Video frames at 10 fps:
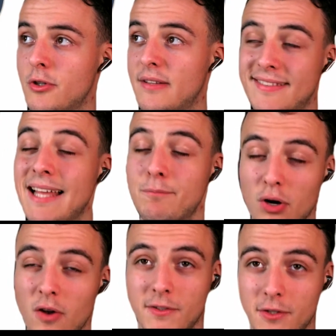that
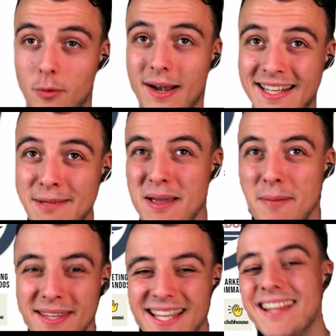product correctly,
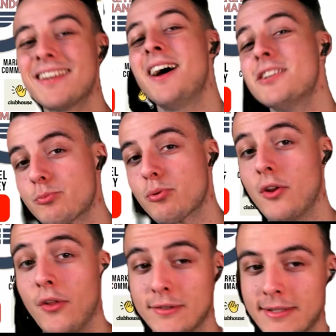maybe they need another
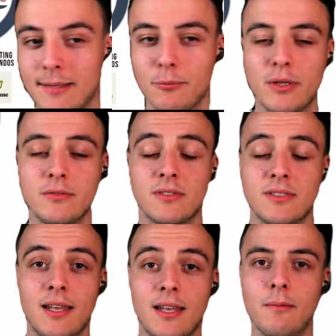product that I'm going to
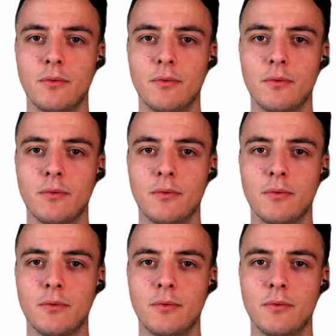sell them.